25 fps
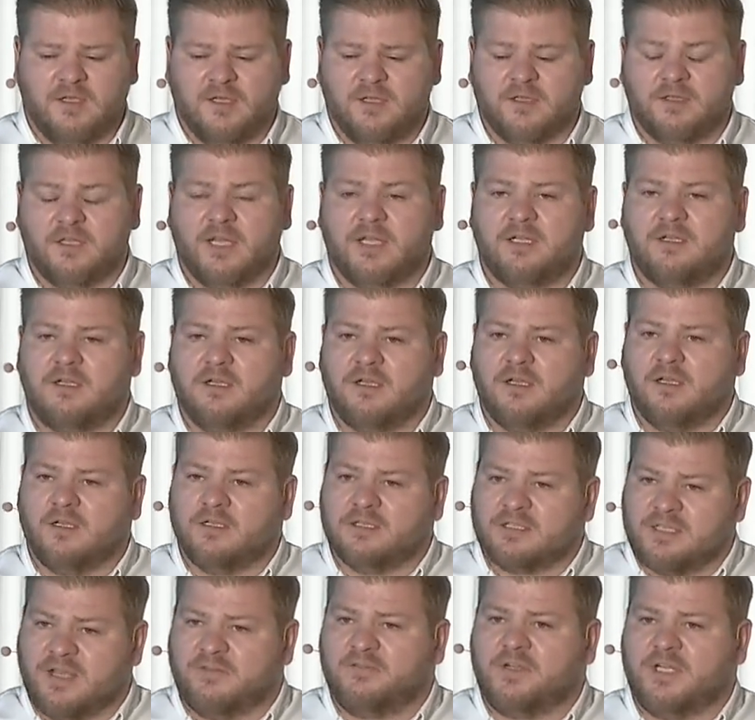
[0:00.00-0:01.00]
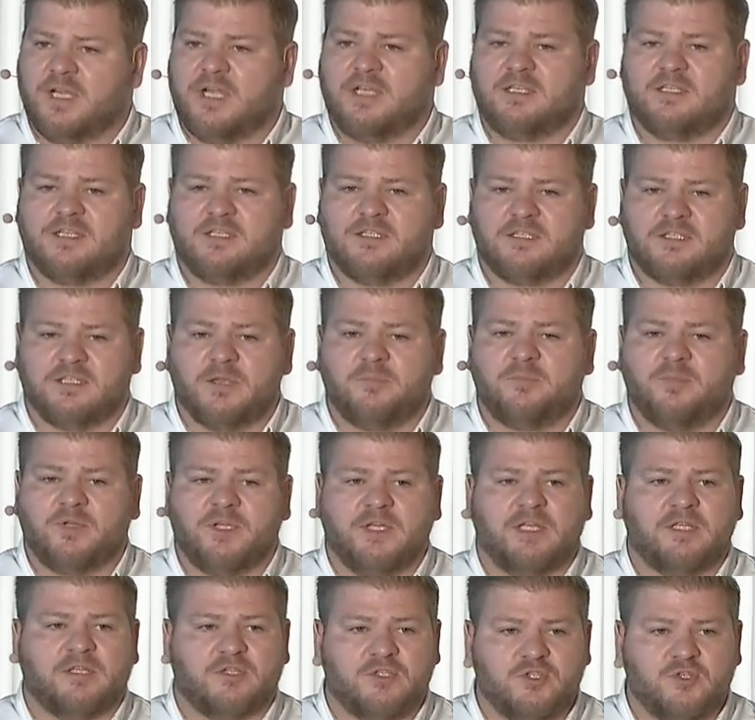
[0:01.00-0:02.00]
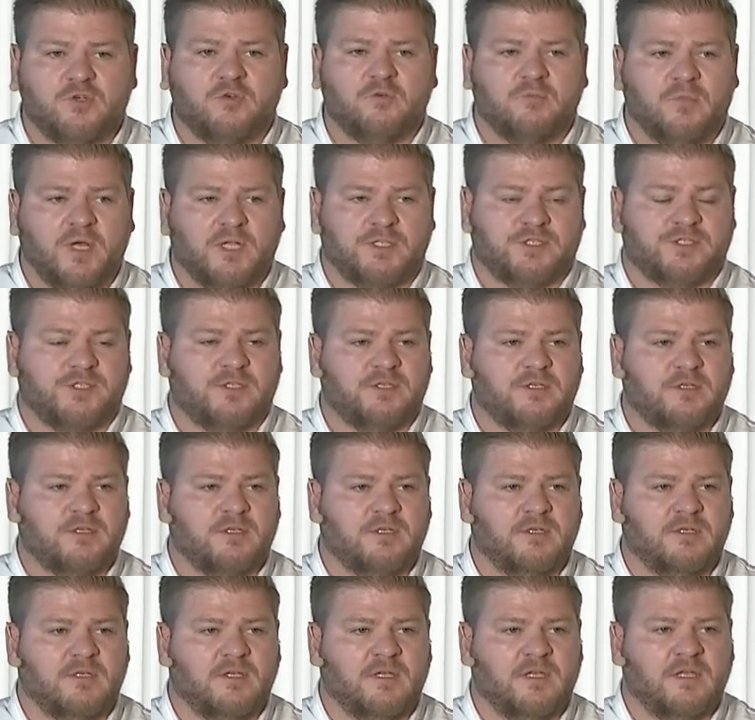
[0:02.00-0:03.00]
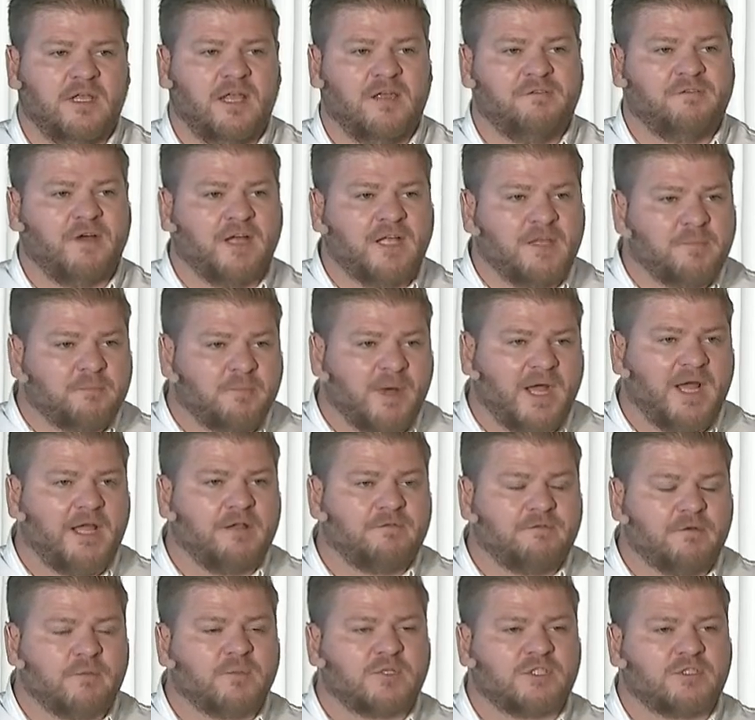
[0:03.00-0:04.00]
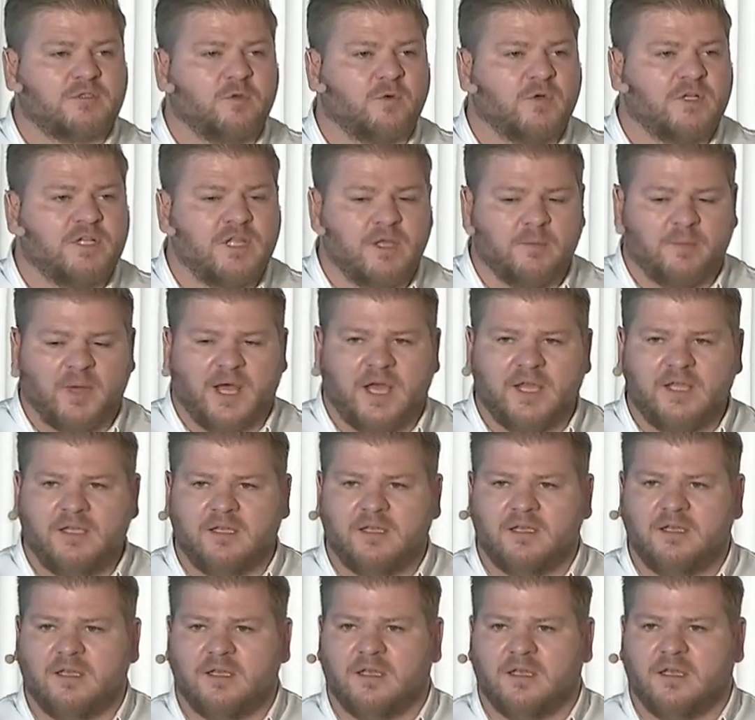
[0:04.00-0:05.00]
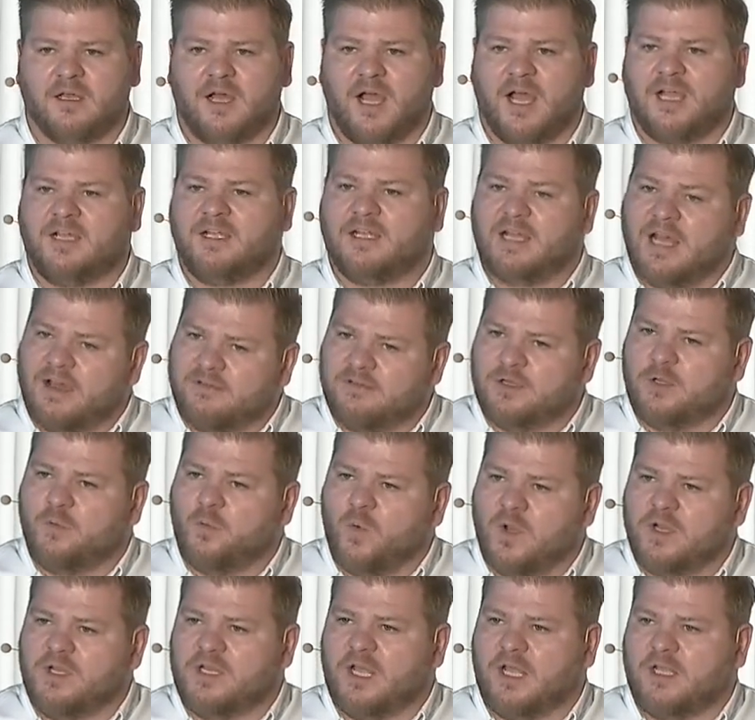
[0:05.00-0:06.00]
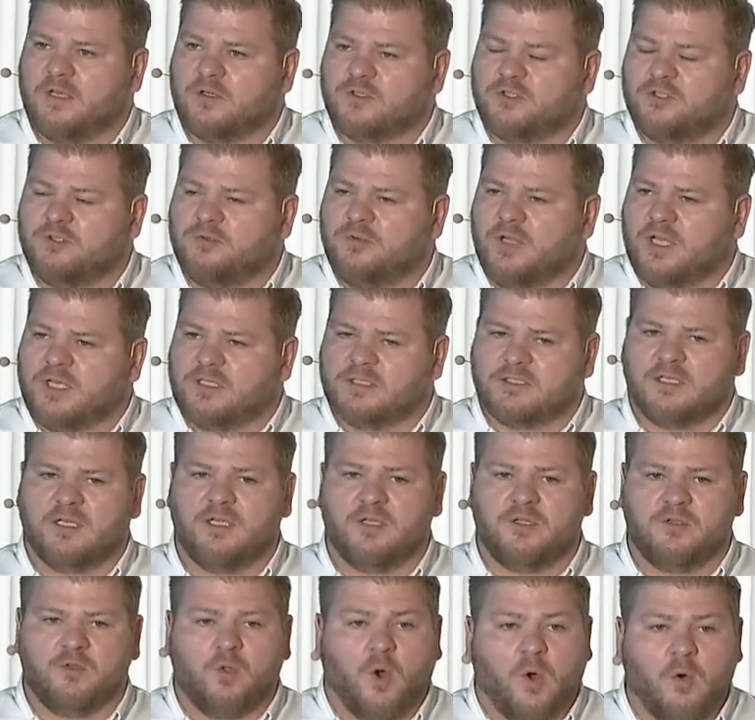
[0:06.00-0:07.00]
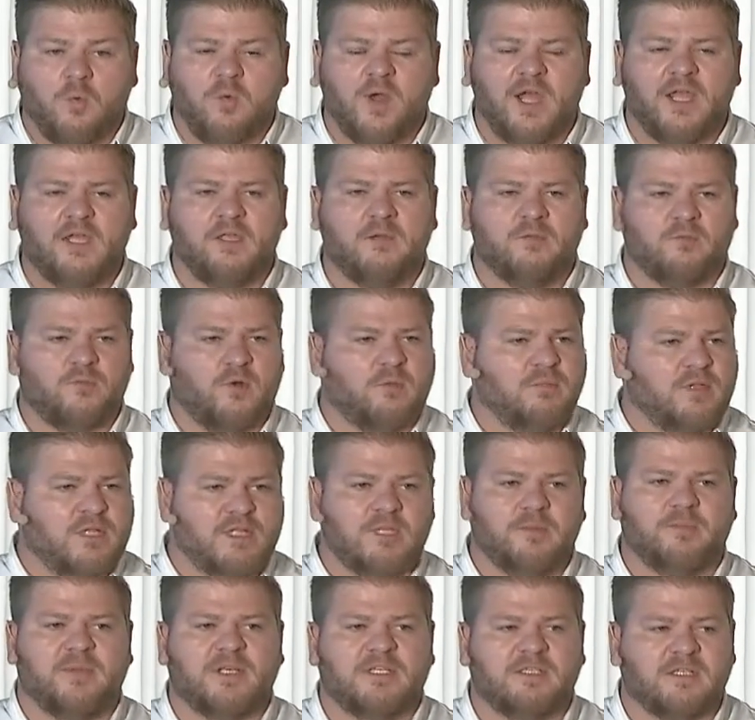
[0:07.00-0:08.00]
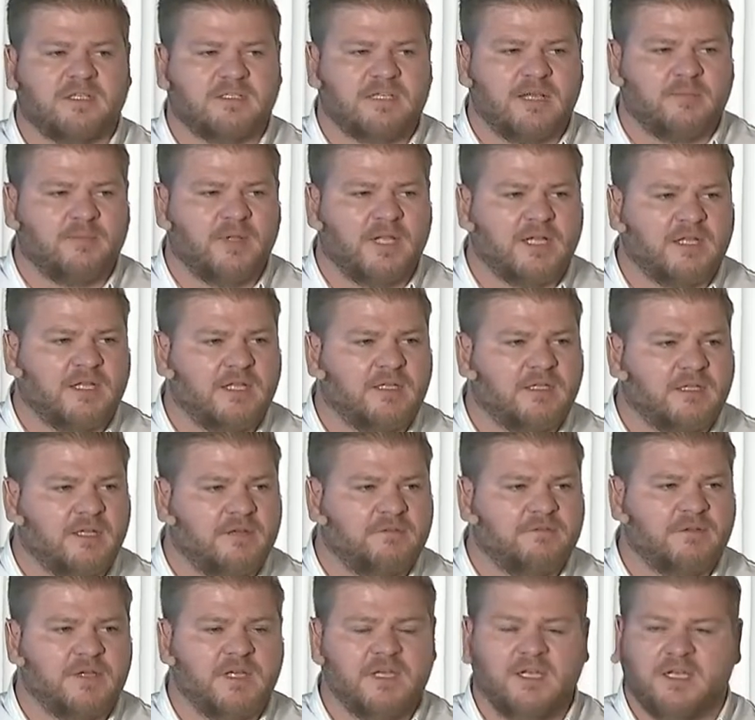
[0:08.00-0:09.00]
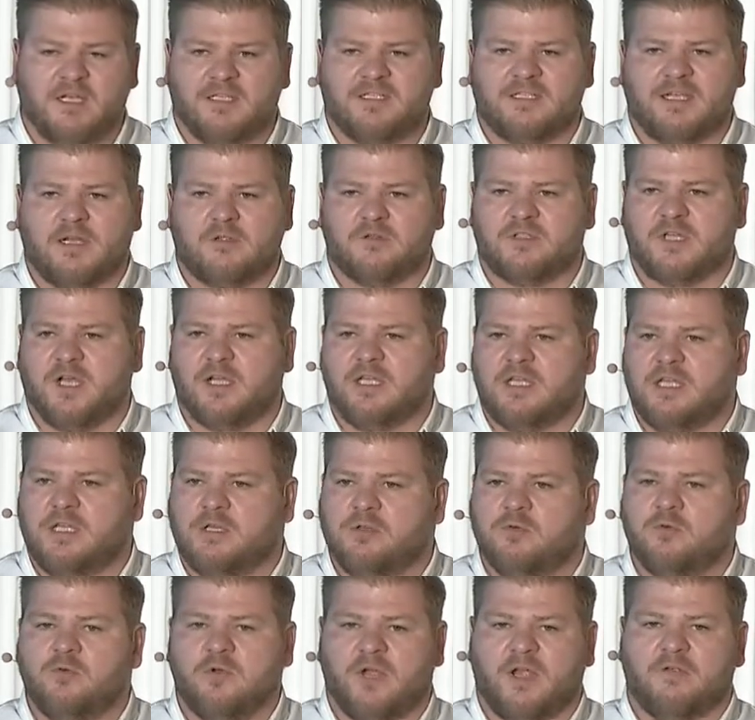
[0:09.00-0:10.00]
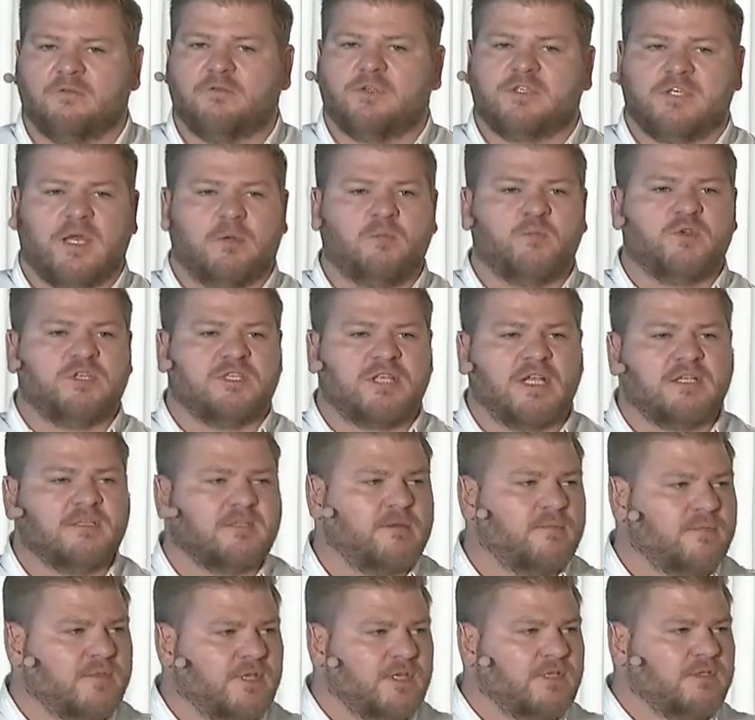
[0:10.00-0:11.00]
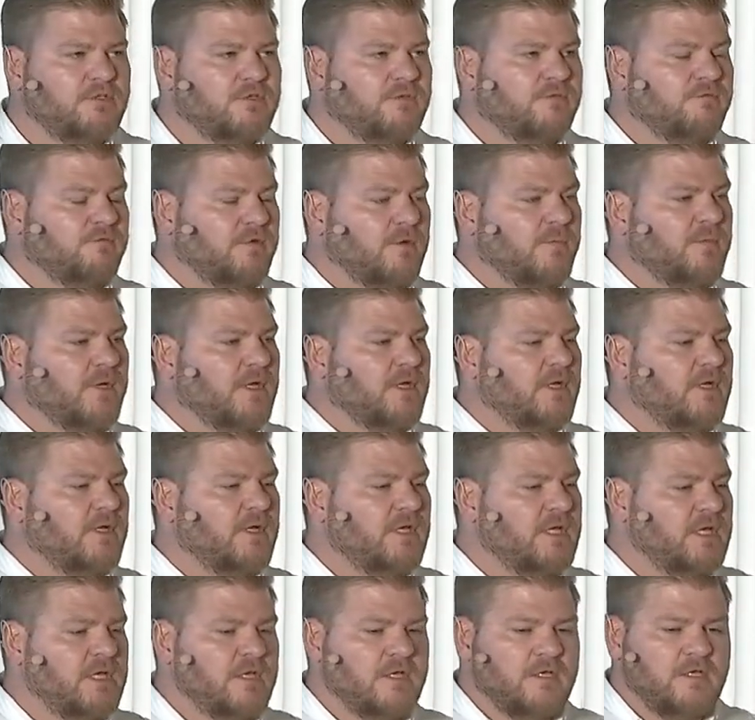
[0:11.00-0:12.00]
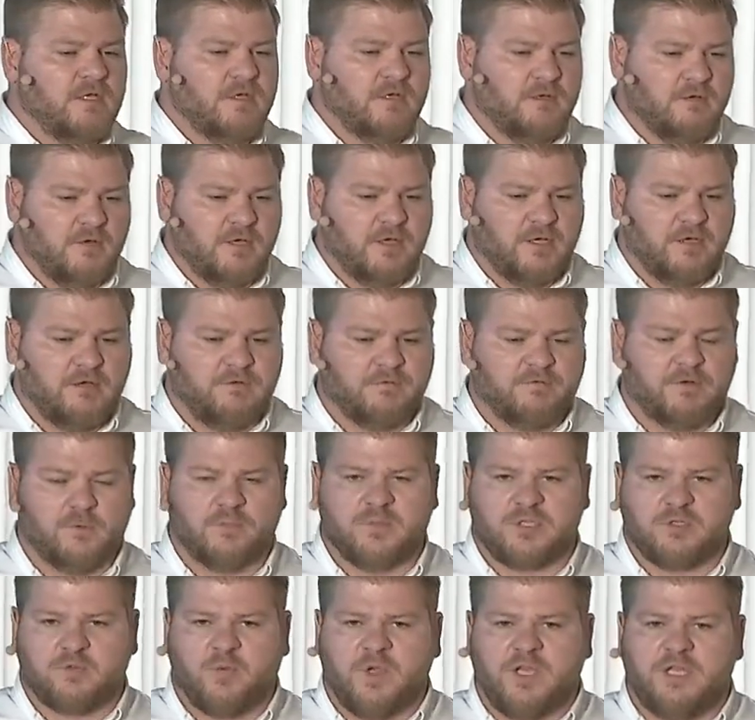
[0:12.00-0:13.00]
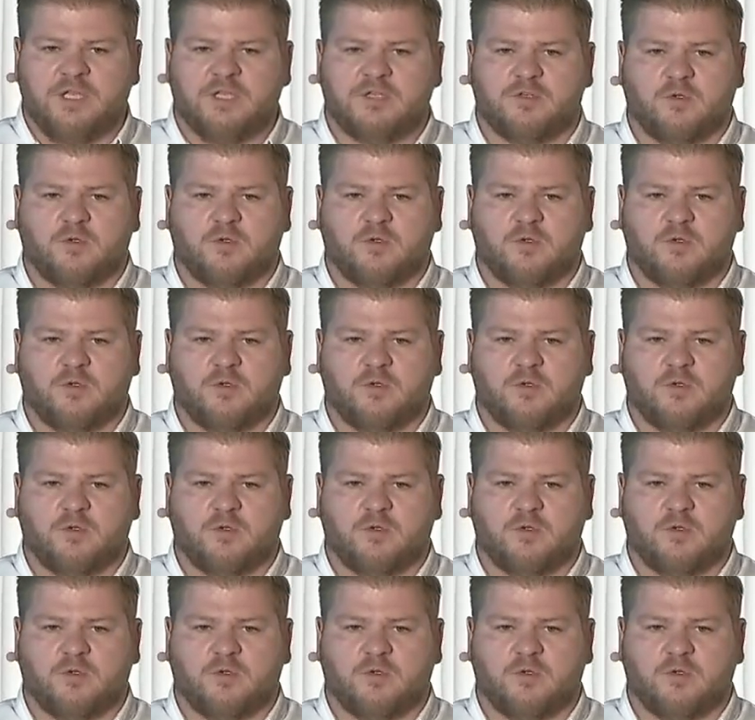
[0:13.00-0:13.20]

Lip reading: Then 7 days is simply too much. If I can buy it from a store nearby, I can have it in 1 day or 2 days. Norway, probably the best example I can give. It's outside EU. Every time we send something from a Swedish